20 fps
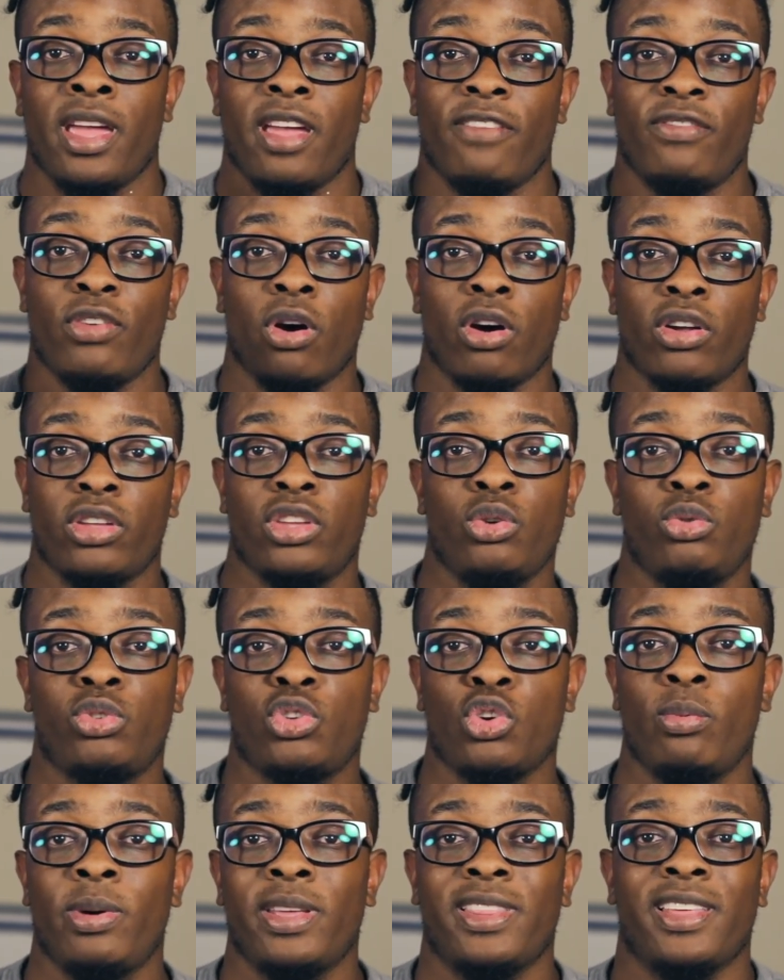If you're on
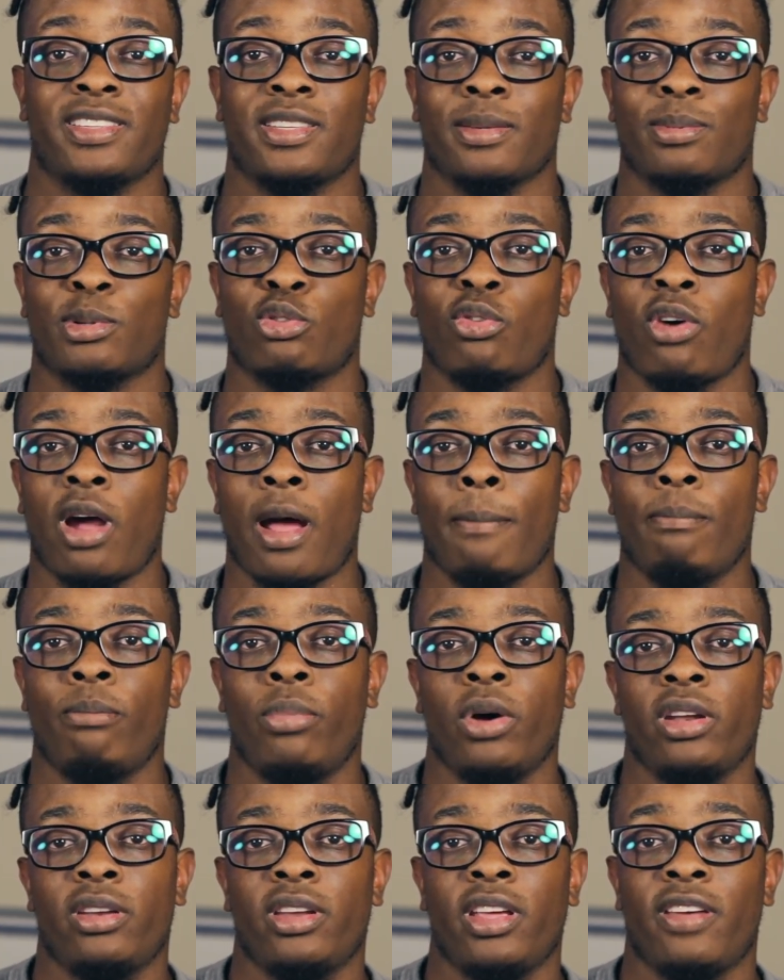YouTube, hit that
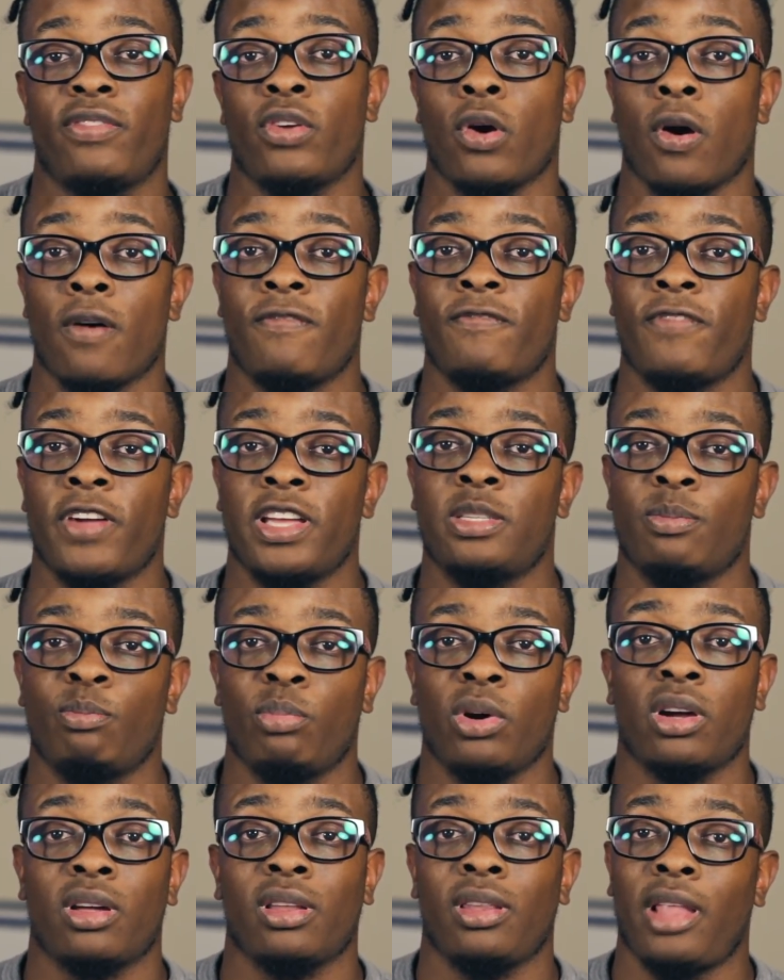subscribe button. If you're on
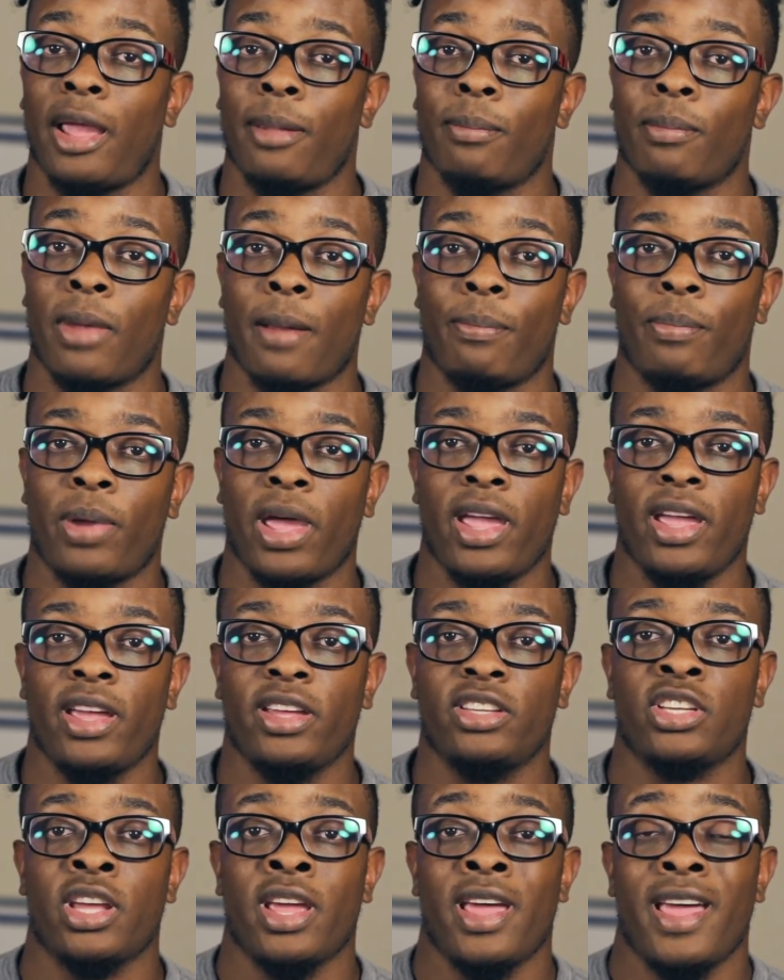Facebook, like my
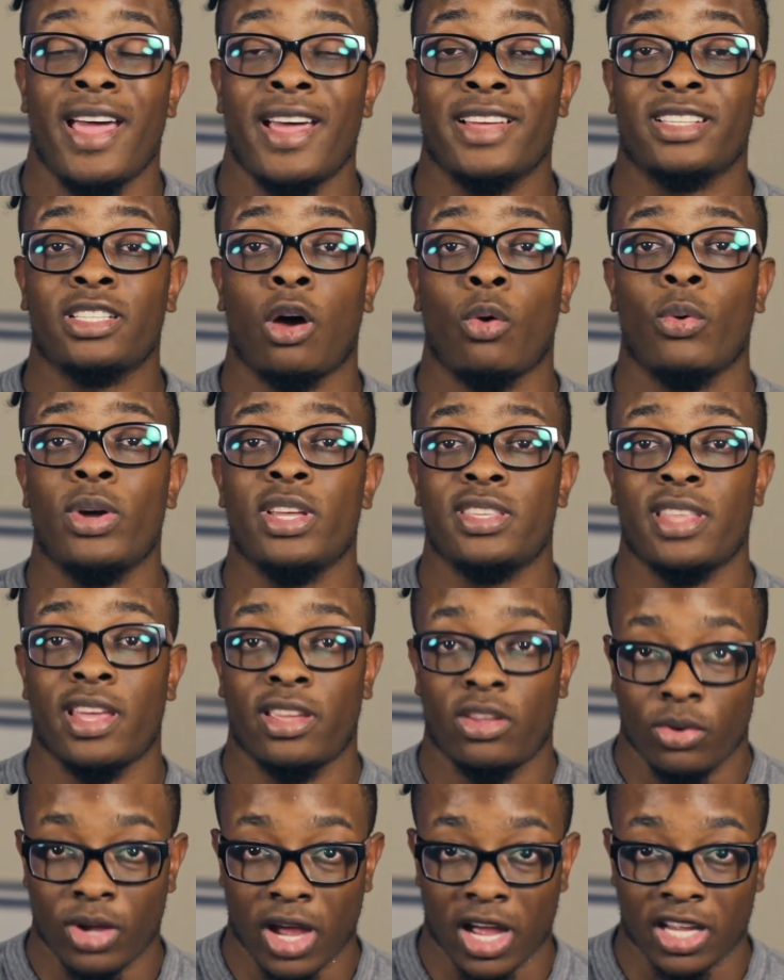page. As always,
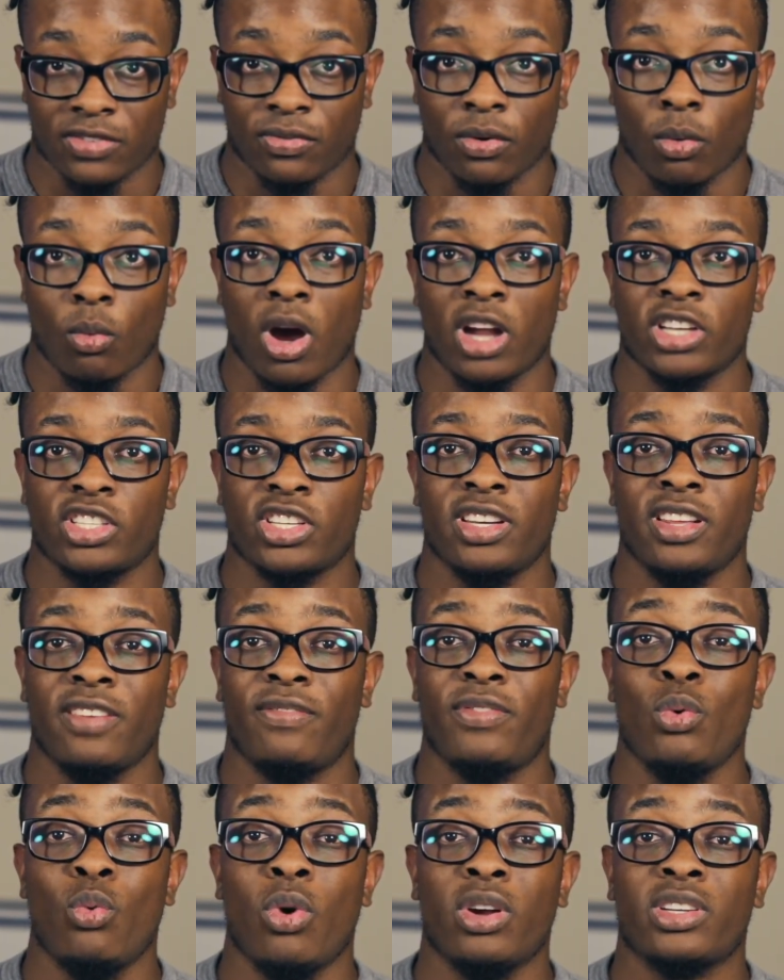thank you guys for watching.
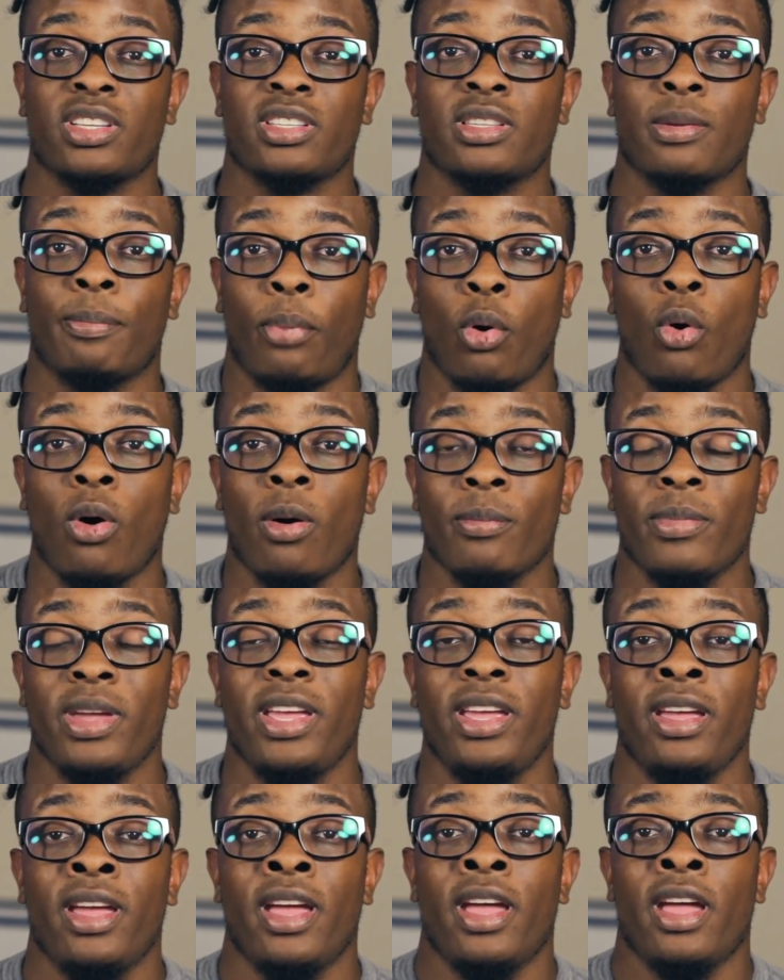If you want to support
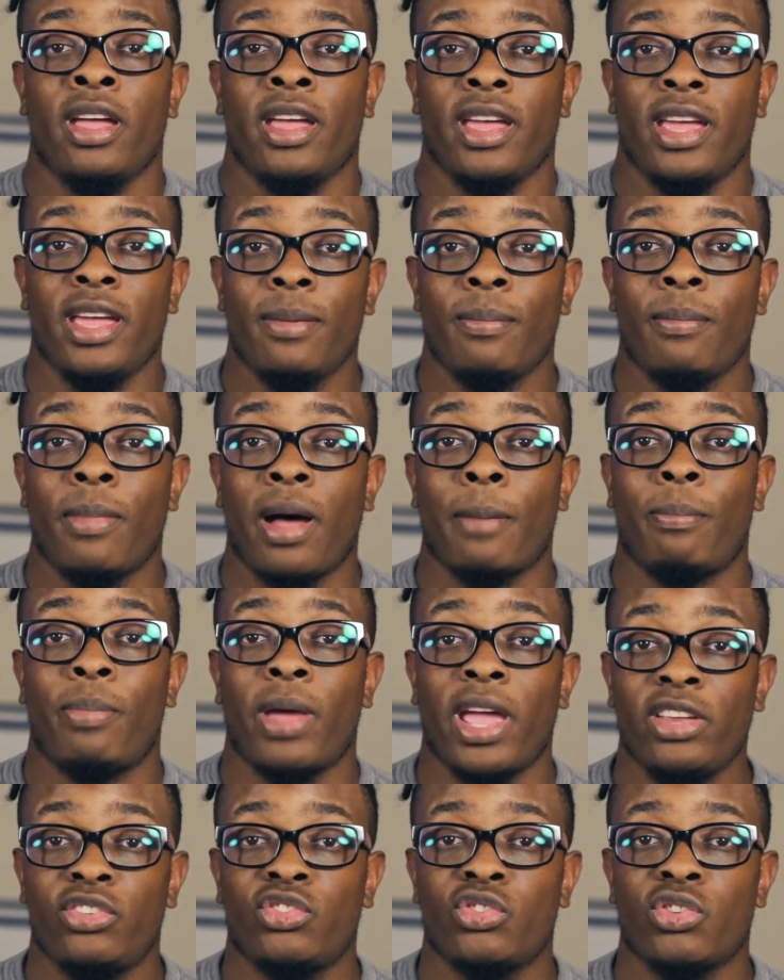me, hit
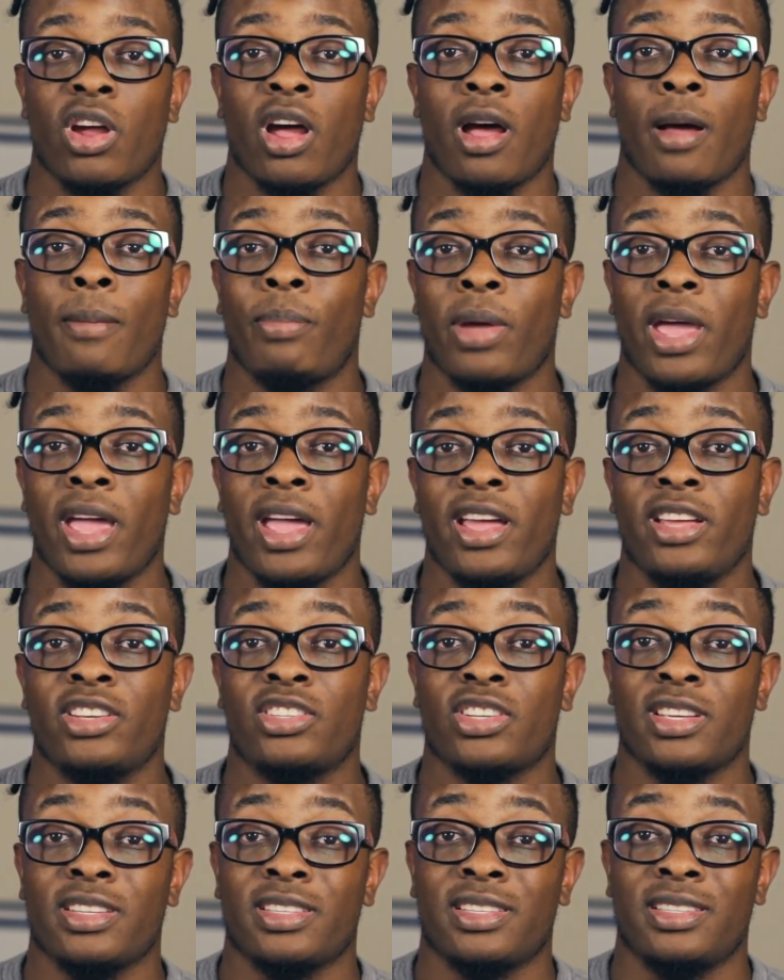my Patreon
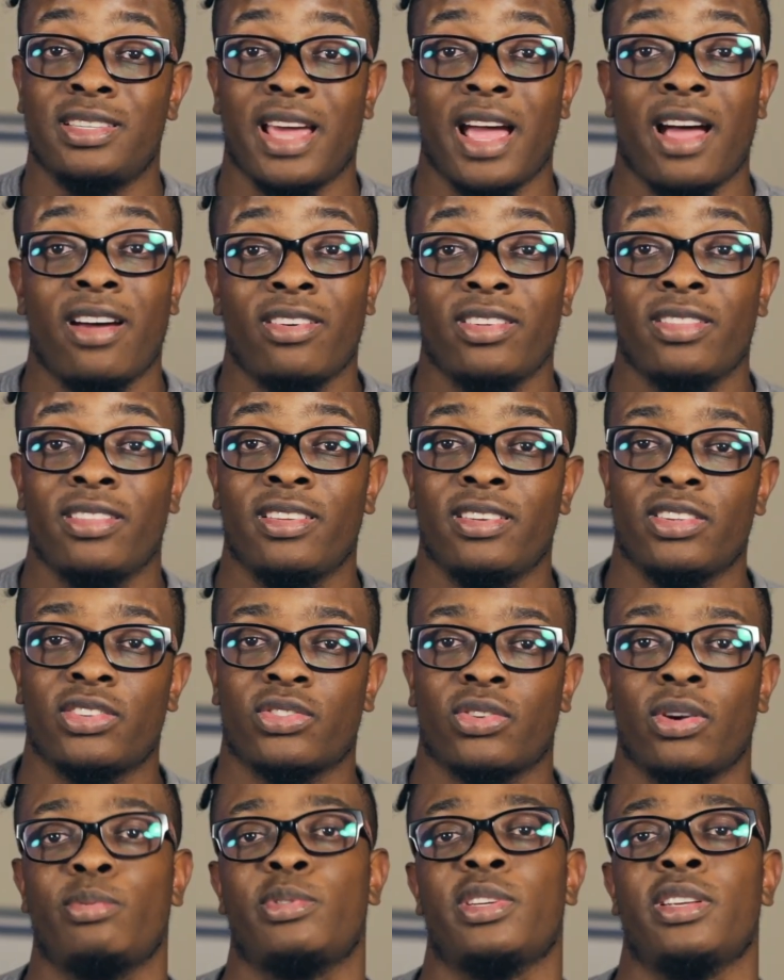page. It's down in the
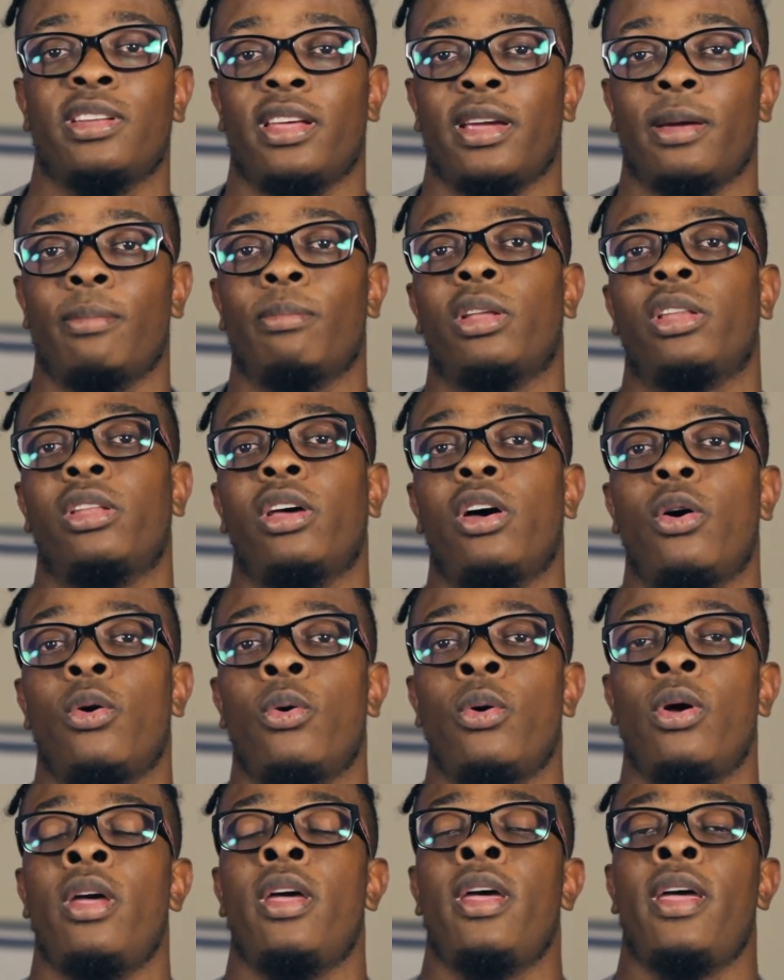description link
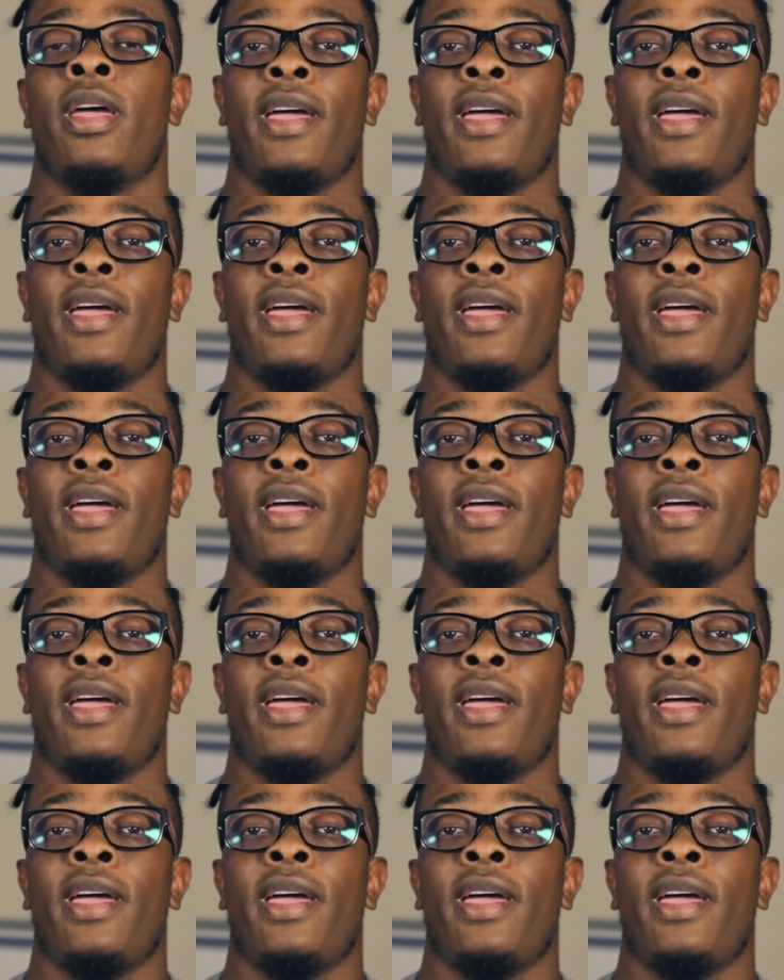below.